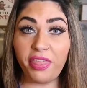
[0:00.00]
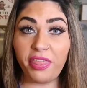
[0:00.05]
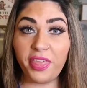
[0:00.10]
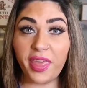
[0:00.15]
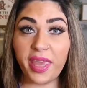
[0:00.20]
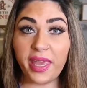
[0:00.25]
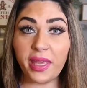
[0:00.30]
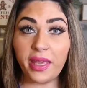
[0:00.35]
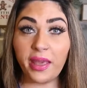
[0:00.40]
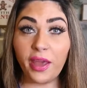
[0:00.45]

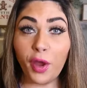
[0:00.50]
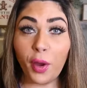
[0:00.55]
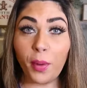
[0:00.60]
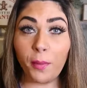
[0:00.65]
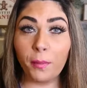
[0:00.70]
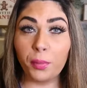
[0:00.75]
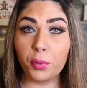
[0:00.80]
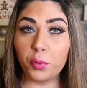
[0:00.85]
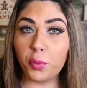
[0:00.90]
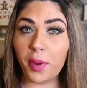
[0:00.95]
thick,
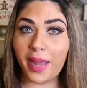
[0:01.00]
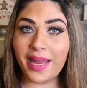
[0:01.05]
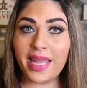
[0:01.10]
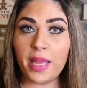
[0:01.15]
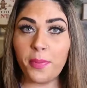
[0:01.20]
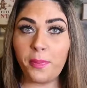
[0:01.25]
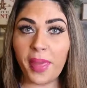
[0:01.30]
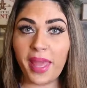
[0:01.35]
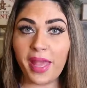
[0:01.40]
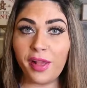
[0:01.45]

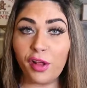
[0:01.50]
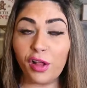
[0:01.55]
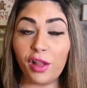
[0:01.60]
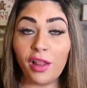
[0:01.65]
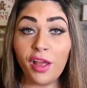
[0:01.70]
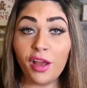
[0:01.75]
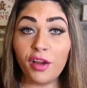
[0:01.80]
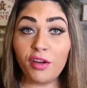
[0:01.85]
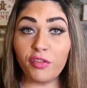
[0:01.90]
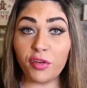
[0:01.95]
bready
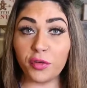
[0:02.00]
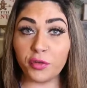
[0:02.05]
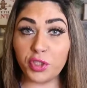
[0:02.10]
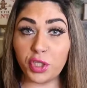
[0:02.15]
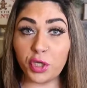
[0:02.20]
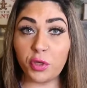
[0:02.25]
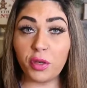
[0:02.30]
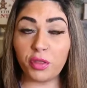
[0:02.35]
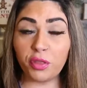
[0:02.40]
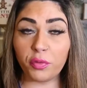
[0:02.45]
bagel for
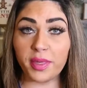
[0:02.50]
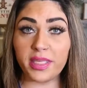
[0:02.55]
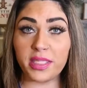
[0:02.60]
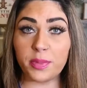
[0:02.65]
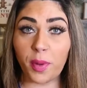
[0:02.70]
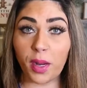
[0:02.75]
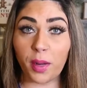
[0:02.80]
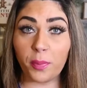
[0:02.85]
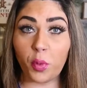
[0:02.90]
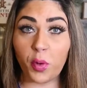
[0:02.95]
2 to 3
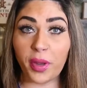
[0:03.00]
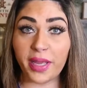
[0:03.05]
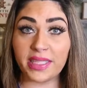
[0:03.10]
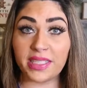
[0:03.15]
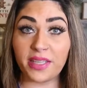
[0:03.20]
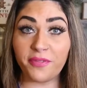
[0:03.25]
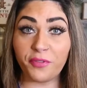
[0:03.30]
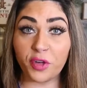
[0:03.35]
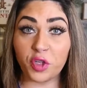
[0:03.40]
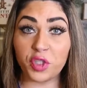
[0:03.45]
smart
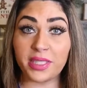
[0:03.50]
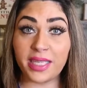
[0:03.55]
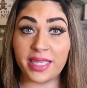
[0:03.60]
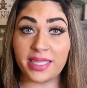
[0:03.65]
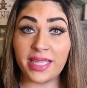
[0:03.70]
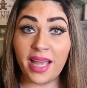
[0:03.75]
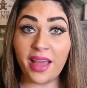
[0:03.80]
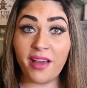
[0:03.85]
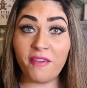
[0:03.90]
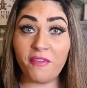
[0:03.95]
points
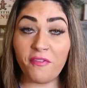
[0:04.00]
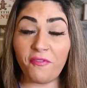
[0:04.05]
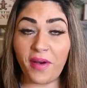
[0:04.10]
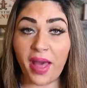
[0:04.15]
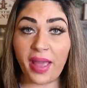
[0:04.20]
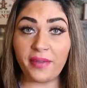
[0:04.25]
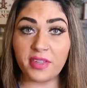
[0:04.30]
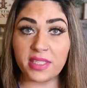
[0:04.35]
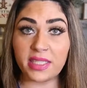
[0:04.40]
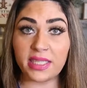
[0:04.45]
versus
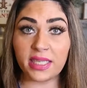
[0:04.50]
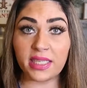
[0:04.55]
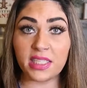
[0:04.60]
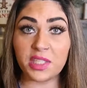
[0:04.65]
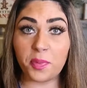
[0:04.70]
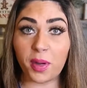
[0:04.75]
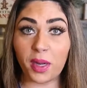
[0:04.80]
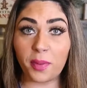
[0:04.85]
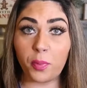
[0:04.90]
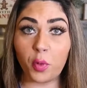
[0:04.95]
5 to
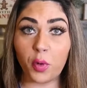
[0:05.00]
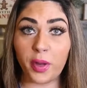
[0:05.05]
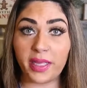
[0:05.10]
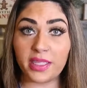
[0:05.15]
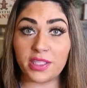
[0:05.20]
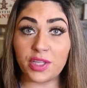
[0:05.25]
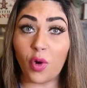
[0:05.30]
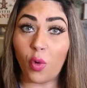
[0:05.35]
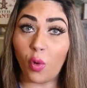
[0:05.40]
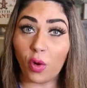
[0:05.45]
6 smart
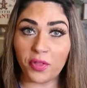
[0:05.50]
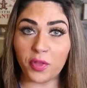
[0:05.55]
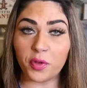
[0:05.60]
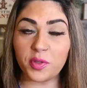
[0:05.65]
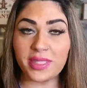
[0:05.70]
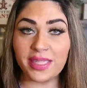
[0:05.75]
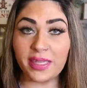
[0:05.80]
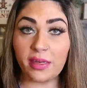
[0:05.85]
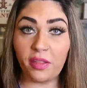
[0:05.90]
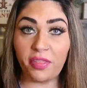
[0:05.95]
points, or
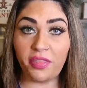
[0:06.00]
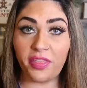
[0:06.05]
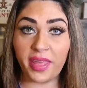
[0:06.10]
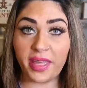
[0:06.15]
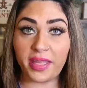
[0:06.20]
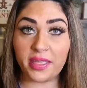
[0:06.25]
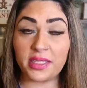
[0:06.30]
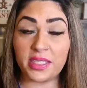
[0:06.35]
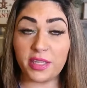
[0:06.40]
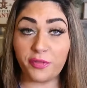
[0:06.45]
those little
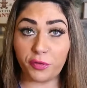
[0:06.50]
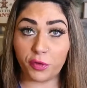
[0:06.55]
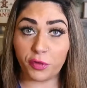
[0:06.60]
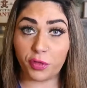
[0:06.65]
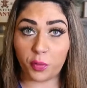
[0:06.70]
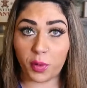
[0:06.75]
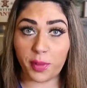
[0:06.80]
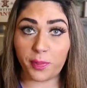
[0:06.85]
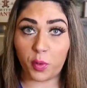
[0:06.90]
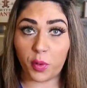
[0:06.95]
thins
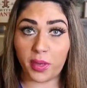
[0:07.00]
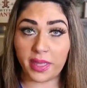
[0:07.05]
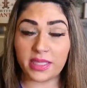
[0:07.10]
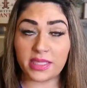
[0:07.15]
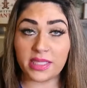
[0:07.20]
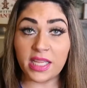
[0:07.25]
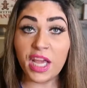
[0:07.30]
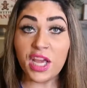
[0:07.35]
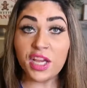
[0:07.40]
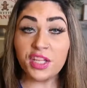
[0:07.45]
for 3
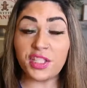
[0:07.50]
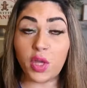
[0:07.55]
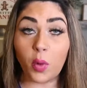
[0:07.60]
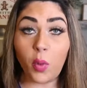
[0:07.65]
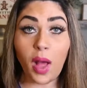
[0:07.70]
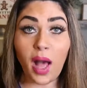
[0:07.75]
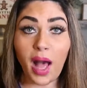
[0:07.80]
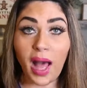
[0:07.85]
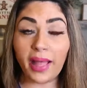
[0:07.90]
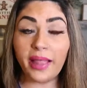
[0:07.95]
points.
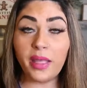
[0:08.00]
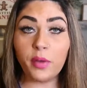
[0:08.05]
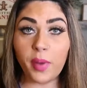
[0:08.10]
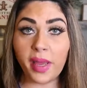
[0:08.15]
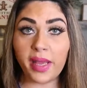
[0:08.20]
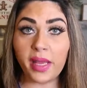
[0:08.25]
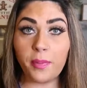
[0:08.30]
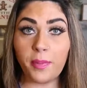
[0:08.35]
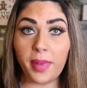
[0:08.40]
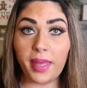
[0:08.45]
So highly
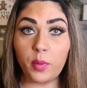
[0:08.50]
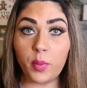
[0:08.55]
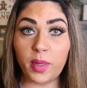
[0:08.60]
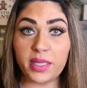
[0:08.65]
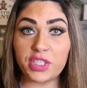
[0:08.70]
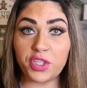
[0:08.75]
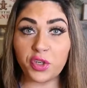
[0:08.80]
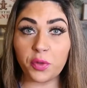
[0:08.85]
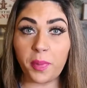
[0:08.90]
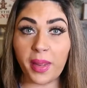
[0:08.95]
recommend
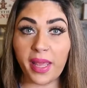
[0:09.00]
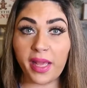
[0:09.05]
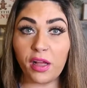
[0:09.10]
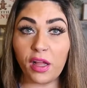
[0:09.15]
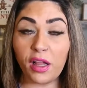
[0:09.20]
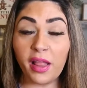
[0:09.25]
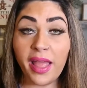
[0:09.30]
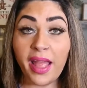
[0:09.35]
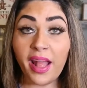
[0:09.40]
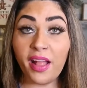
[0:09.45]
Western
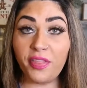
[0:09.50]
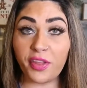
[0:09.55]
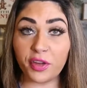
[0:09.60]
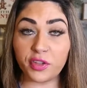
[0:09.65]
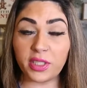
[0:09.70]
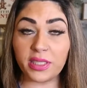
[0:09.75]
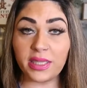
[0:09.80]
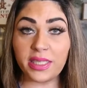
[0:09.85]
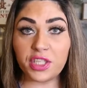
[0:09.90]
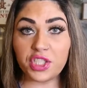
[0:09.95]
Bagel.
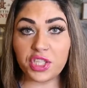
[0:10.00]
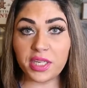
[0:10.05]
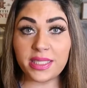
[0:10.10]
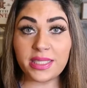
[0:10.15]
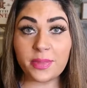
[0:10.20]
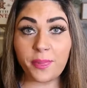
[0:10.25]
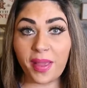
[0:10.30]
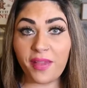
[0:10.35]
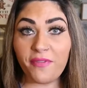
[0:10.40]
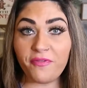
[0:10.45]
They're
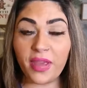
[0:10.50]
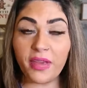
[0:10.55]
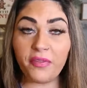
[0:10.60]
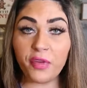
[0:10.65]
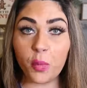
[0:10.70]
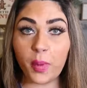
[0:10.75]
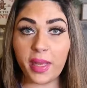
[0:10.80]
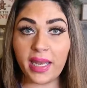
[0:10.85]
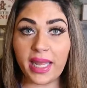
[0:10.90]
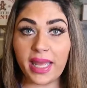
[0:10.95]
delicious. My
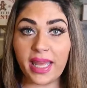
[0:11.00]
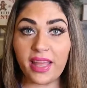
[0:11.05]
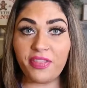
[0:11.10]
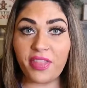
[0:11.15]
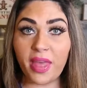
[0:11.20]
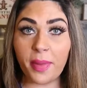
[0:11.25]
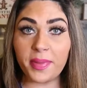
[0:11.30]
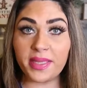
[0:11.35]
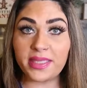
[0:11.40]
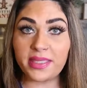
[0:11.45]
favorite way to
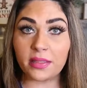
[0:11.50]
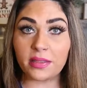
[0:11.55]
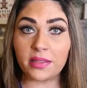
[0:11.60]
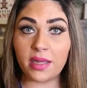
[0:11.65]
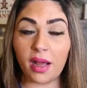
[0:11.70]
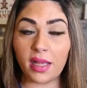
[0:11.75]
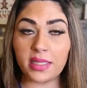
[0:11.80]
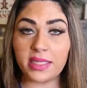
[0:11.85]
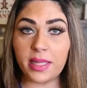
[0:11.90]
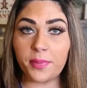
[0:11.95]
eat them is to
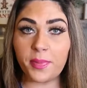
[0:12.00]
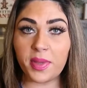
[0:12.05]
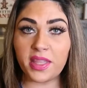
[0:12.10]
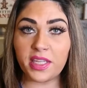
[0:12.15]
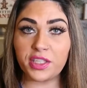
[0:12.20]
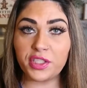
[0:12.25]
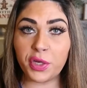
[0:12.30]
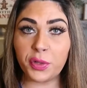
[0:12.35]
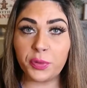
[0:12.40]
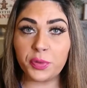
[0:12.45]
toss them in
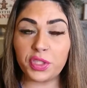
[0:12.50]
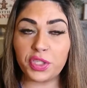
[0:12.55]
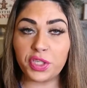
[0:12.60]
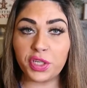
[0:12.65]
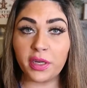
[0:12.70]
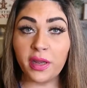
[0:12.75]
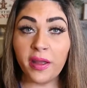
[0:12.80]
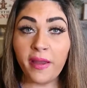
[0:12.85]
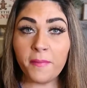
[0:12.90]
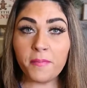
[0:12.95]
the
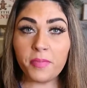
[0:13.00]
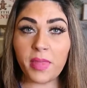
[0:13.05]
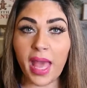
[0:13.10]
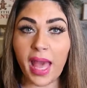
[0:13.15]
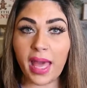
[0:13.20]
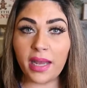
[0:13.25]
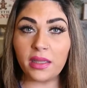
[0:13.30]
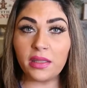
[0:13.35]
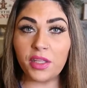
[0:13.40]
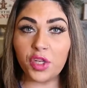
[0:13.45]
toaster,
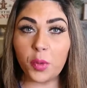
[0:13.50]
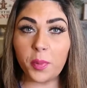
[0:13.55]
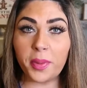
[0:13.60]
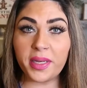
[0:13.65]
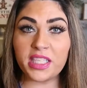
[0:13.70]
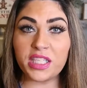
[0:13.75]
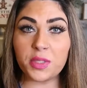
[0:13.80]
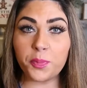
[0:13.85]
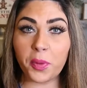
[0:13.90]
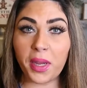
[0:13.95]
add a little
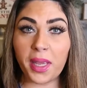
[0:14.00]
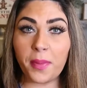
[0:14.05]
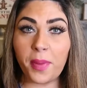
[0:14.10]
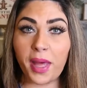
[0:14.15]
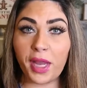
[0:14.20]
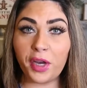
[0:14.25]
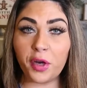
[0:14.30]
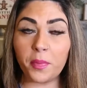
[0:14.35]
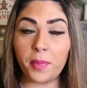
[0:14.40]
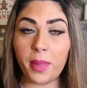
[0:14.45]
bit of spray
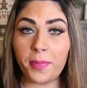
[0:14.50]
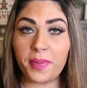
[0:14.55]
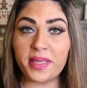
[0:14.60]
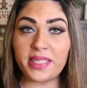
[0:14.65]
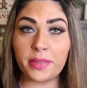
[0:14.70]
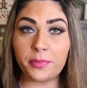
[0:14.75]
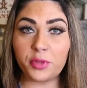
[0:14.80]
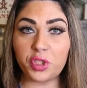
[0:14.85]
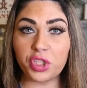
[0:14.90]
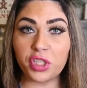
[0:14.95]
butter, maybe
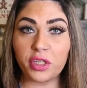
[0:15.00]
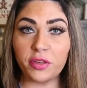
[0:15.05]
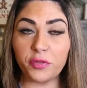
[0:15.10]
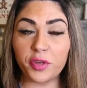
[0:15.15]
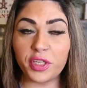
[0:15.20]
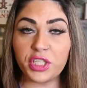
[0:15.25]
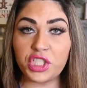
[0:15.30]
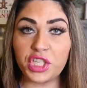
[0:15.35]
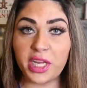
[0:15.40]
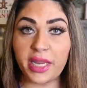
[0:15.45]
some
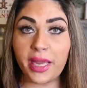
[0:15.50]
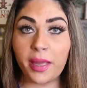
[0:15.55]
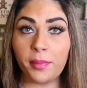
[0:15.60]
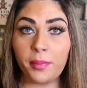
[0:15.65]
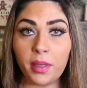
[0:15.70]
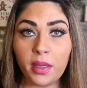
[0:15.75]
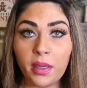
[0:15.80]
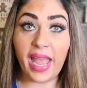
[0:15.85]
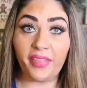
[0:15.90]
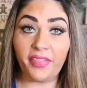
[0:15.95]
sugar-free
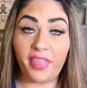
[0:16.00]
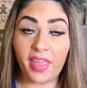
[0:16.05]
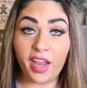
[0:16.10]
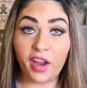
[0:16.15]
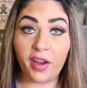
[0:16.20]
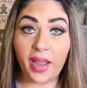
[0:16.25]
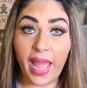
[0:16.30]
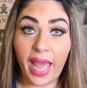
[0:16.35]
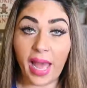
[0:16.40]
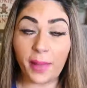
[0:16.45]
jam, and they
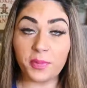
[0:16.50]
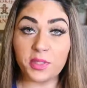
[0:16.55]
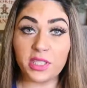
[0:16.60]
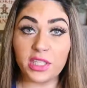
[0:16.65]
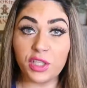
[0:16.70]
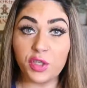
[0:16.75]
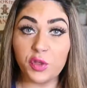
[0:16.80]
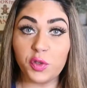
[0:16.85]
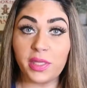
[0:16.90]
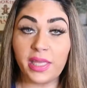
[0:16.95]
are
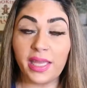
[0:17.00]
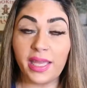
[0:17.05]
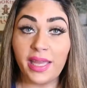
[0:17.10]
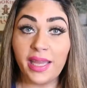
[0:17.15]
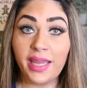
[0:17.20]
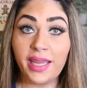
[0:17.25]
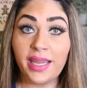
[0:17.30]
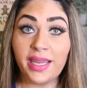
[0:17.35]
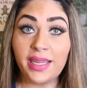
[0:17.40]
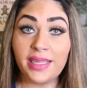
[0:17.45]

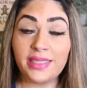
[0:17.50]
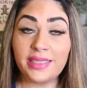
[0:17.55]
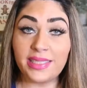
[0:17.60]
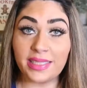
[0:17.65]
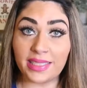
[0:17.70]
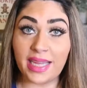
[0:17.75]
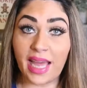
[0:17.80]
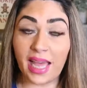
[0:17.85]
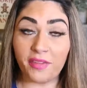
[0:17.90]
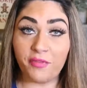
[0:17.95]
absolutely
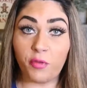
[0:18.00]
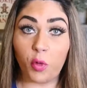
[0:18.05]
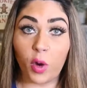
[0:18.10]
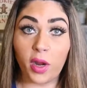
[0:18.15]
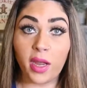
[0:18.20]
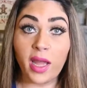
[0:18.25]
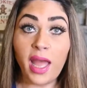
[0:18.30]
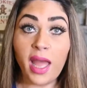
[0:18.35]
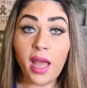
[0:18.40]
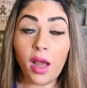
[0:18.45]
to die
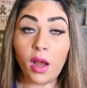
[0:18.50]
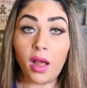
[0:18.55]
for.